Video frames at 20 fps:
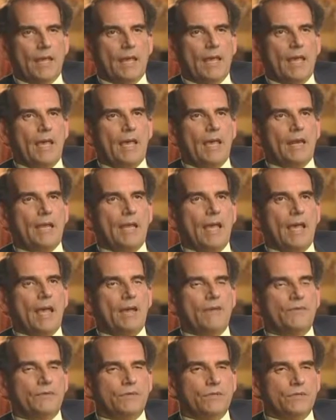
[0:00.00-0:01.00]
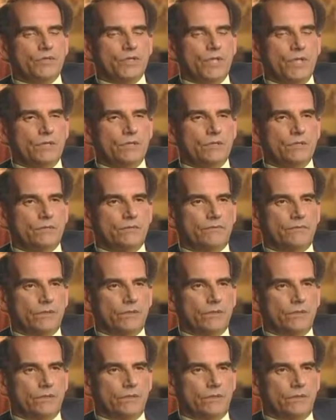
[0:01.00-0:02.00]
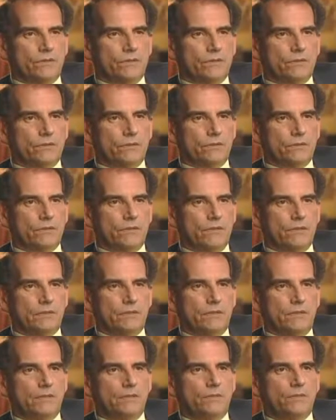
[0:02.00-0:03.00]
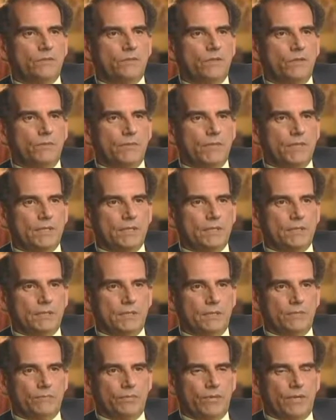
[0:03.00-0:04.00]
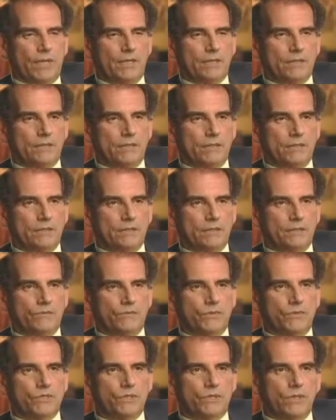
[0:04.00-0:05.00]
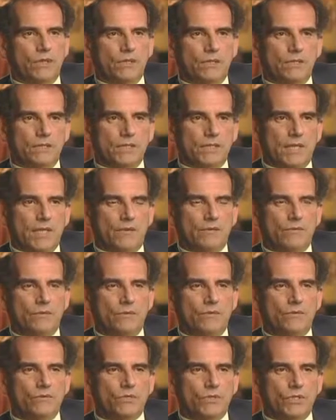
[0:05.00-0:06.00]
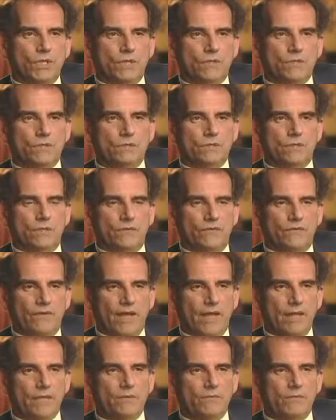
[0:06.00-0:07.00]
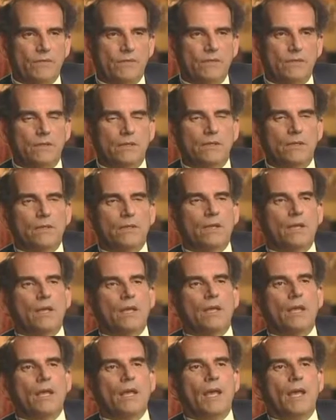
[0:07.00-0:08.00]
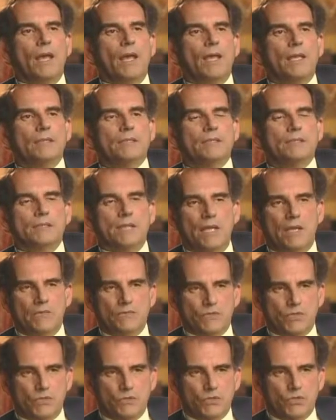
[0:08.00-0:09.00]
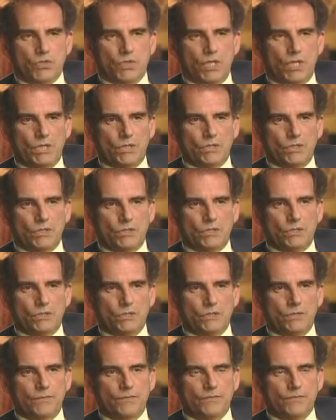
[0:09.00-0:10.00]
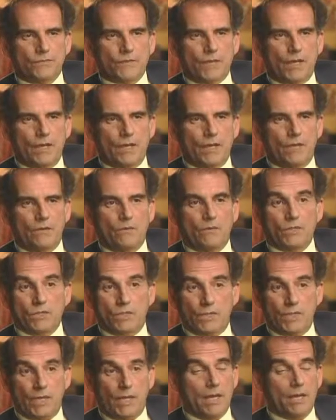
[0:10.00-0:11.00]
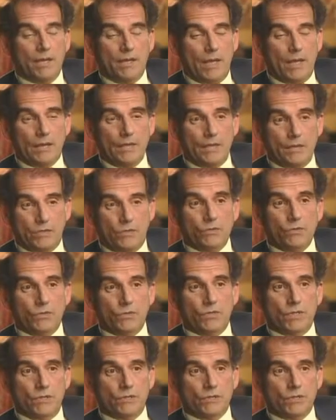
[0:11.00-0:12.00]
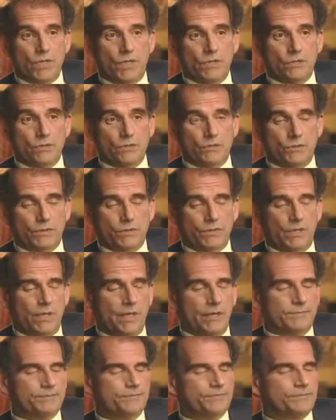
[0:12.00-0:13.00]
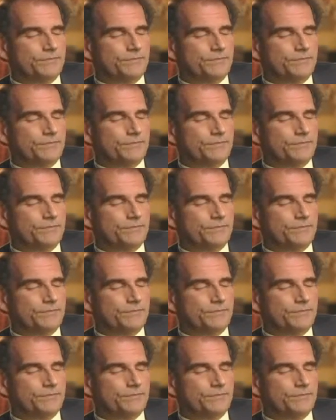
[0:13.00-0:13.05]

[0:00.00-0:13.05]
And after the changes have occurred, there's a deterministic process which culls out those changes that are valuable and saves those changes which are not, and extrudes those changes which are not.